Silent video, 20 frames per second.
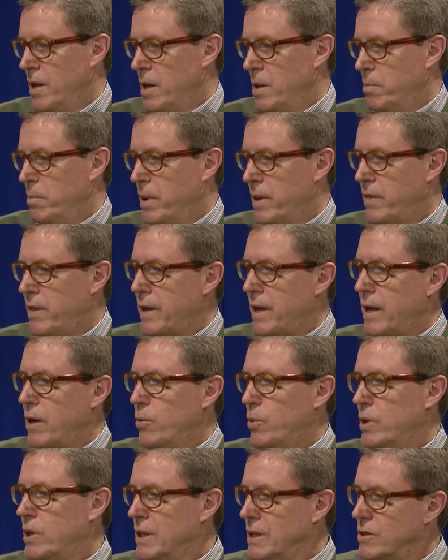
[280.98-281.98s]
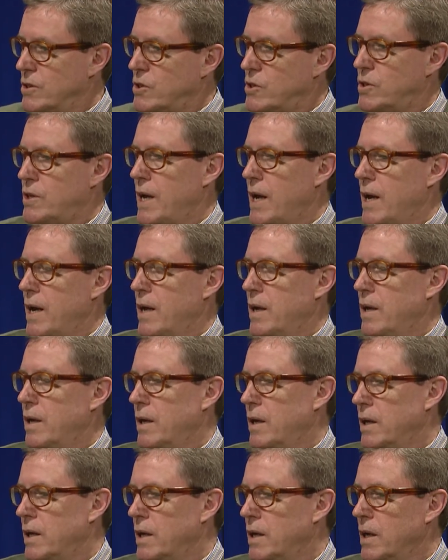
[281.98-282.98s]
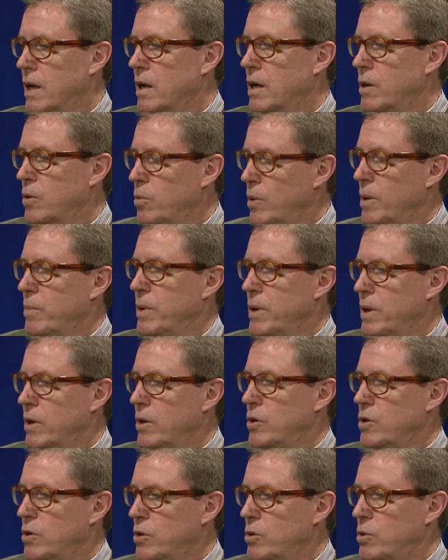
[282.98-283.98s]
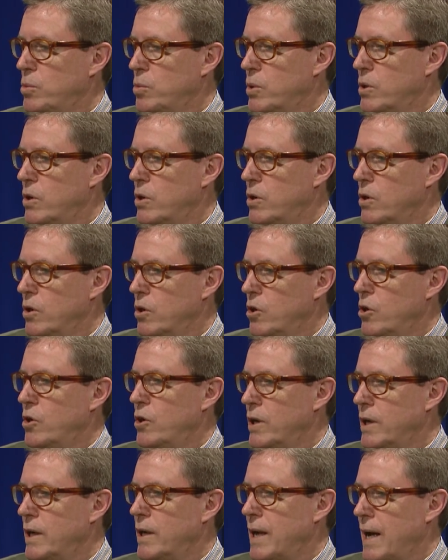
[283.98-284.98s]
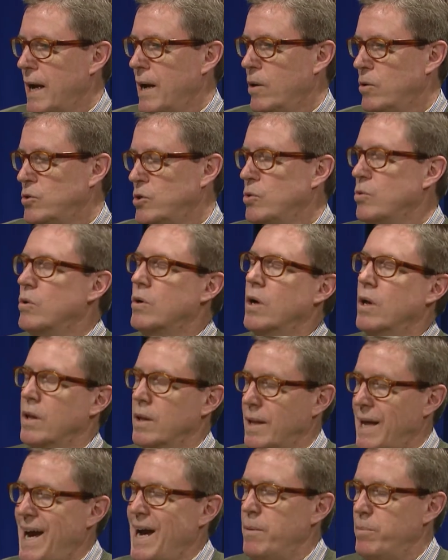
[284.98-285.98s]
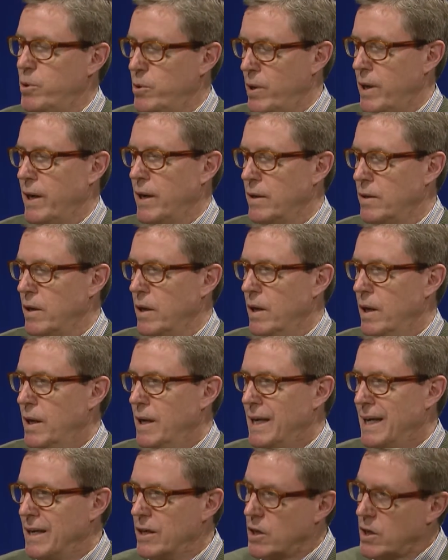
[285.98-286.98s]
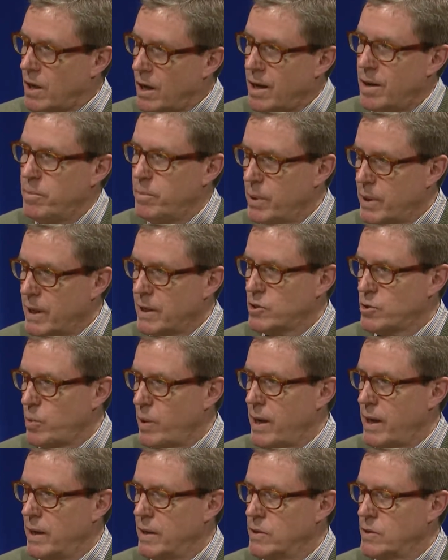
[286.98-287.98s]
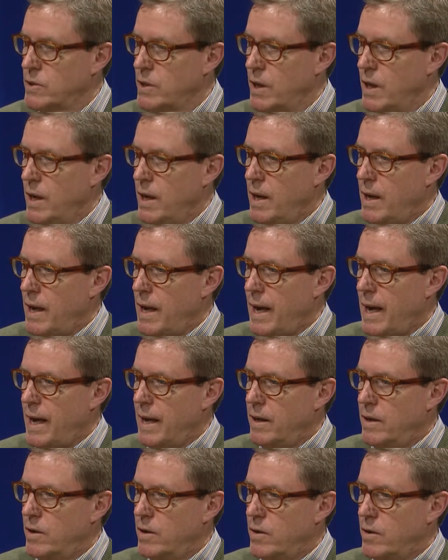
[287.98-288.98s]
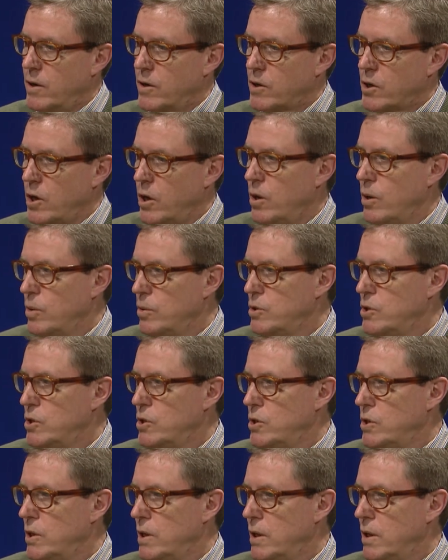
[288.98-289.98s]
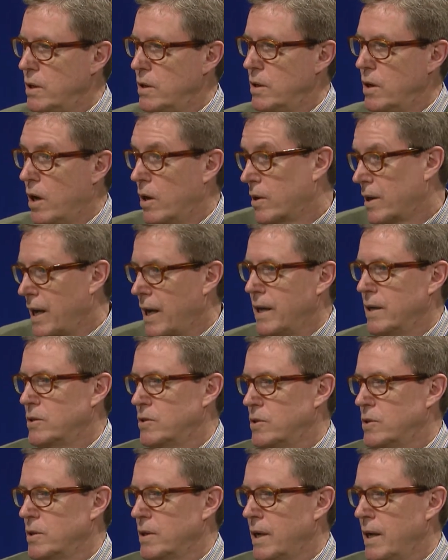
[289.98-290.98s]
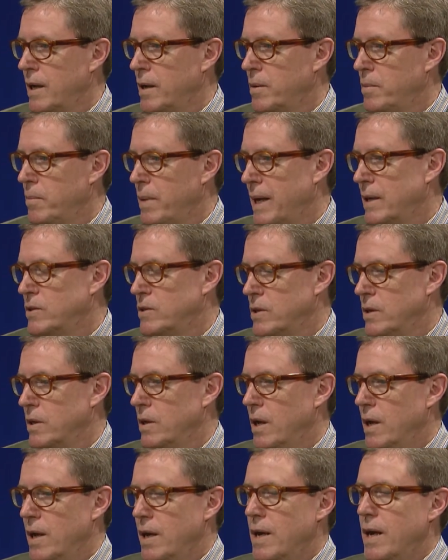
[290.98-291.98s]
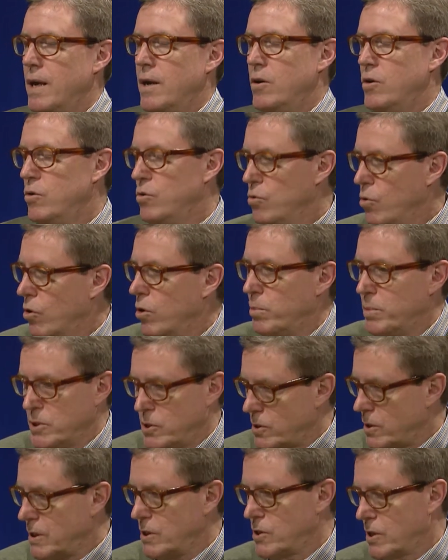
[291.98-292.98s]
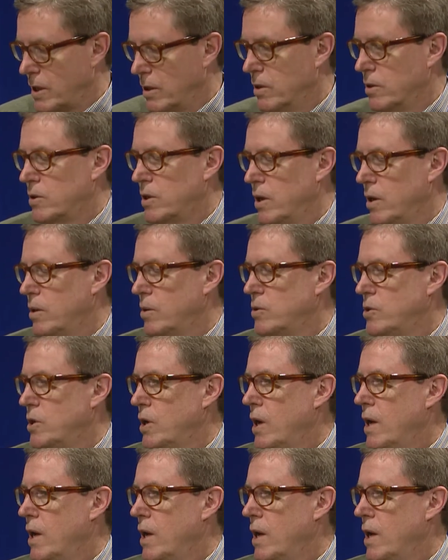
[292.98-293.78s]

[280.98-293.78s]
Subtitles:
but they were instead young women who were learning how to collaborate in complex ways. And their coach, in our case, Ken Manston, an enormously skilled coach,